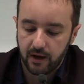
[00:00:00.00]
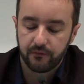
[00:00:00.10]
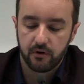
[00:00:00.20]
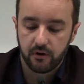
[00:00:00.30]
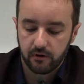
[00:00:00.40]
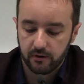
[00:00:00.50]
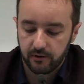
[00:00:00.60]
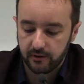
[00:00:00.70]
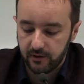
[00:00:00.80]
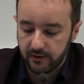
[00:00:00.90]
to have
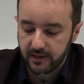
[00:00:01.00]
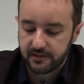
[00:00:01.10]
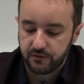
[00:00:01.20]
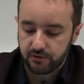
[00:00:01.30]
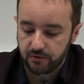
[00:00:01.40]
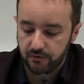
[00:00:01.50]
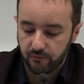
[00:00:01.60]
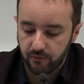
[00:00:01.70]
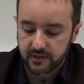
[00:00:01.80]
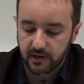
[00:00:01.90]
a nice
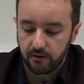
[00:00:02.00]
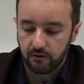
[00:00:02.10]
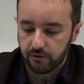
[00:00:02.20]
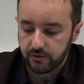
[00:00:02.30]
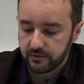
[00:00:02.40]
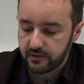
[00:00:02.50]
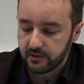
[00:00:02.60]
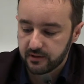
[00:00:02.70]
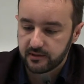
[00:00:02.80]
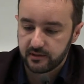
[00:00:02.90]
future with our
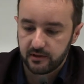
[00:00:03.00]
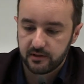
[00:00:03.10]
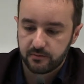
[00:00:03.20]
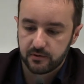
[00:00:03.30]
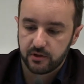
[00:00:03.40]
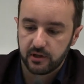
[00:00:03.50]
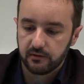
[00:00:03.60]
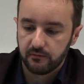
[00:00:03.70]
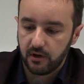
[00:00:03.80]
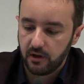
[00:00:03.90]
audience, is
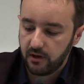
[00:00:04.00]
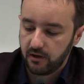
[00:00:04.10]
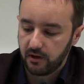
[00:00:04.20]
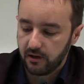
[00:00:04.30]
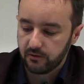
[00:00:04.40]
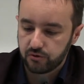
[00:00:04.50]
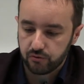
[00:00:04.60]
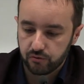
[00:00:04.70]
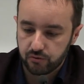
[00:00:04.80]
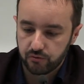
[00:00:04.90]
especially
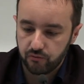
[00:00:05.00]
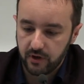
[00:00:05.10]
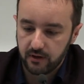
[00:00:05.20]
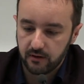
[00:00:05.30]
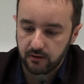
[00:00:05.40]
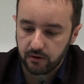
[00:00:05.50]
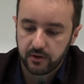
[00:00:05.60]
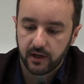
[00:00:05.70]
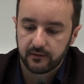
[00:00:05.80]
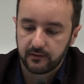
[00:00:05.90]
to really
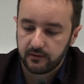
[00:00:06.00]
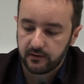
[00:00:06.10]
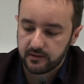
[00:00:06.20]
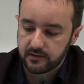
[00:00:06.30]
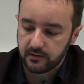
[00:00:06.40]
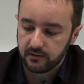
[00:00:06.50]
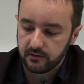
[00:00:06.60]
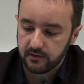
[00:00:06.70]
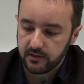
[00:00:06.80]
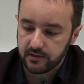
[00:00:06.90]
look at this
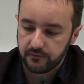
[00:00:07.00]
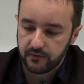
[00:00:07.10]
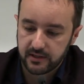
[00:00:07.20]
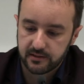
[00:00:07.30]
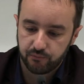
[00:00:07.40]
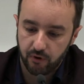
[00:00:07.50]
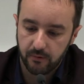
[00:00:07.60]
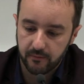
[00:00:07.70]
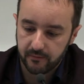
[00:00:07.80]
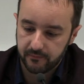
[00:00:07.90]
interface
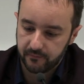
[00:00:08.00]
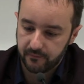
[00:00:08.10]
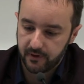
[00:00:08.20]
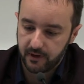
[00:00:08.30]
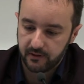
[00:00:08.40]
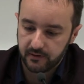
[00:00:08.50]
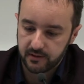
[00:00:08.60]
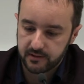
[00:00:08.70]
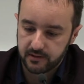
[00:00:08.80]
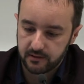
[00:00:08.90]
problem
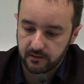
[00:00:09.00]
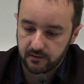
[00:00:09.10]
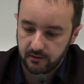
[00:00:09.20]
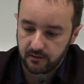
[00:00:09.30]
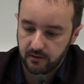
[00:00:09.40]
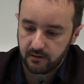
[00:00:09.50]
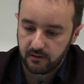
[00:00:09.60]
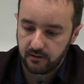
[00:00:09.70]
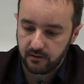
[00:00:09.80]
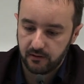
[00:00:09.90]
and this
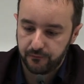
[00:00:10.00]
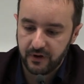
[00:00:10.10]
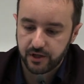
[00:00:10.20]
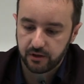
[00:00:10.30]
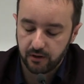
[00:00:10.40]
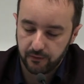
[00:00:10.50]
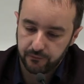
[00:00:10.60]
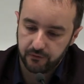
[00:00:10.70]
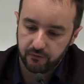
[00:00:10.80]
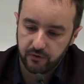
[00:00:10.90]
fashion
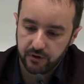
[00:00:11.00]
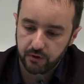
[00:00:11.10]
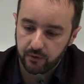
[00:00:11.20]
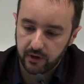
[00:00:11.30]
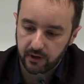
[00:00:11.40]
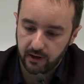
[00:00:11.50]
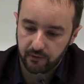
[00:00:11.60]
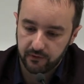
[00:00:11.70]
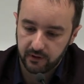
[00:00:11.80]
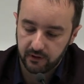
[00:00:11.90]
of
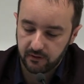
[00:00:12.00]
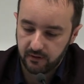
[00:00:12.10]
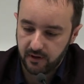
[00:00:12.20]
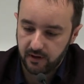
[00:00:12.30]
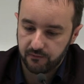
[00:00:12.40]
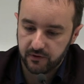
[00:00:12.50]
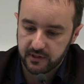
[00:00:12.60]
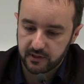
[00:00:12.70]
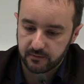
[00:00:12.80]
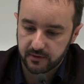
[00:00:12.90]
renewing everything
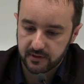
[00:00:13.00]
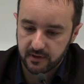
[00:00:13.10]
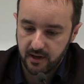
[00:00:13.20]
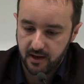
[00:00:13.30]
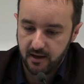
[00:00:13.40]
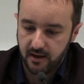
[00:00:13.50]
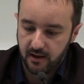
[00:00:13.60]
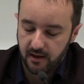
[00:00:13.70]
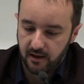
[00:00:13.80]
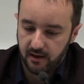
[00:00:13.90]
every 6 months.
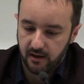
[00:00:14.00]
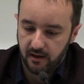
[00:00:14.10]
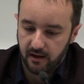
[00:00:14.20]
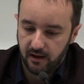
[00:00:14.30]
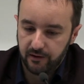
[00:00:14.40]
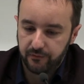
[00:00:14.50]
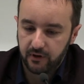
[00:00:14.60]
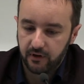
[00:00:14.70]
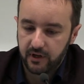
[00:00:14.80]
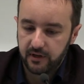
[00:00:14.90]

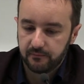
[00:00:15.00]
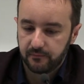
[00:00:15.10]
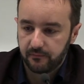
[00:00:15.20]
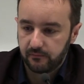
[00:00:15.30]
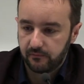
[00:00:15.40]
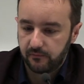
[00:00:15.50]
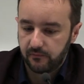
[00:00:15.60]
And finally,